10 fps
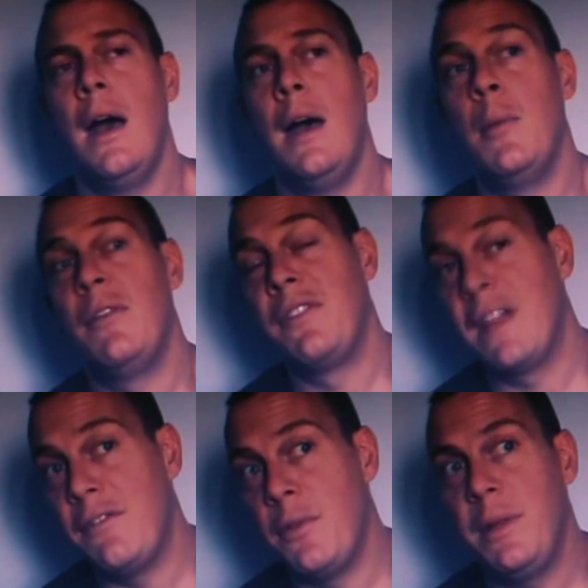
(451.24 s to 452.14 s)
And
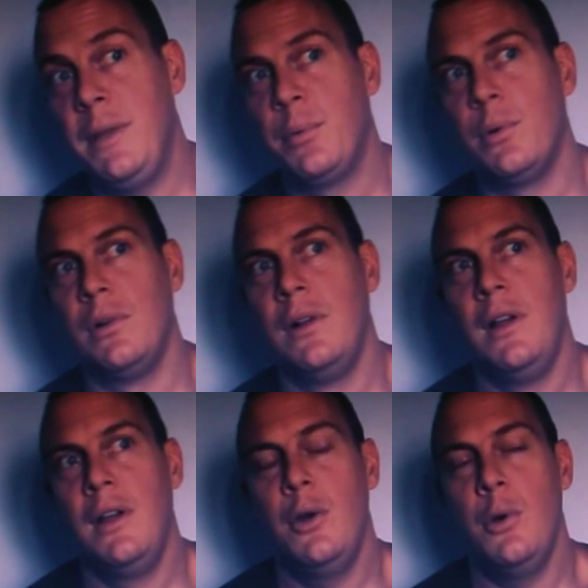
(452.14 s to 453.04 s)
forgive the people
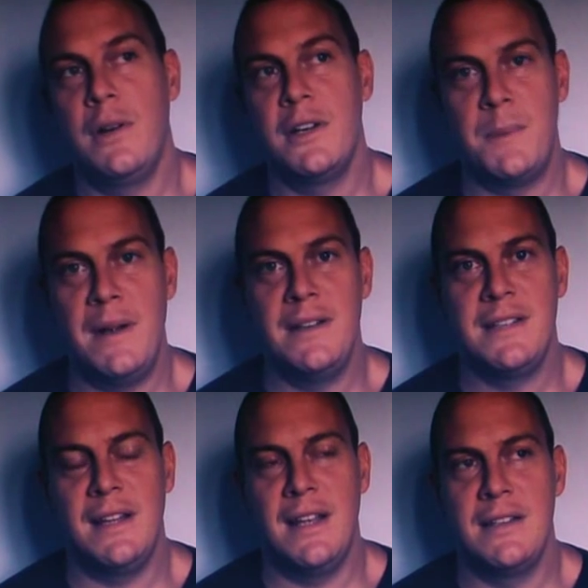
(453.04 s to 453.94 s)
who are
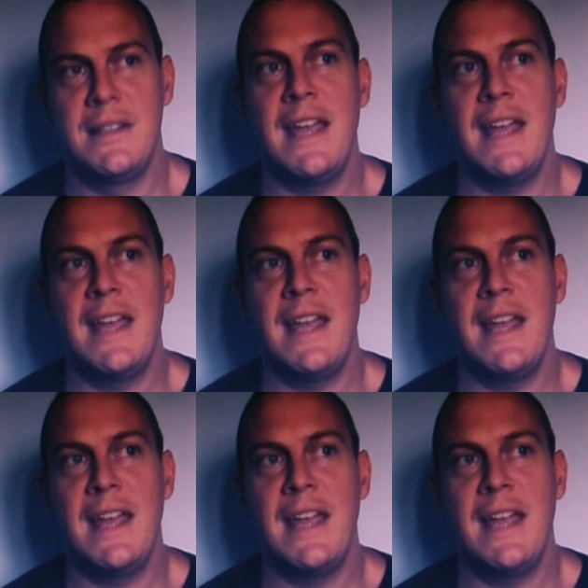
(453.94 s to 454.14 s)
experiencing this.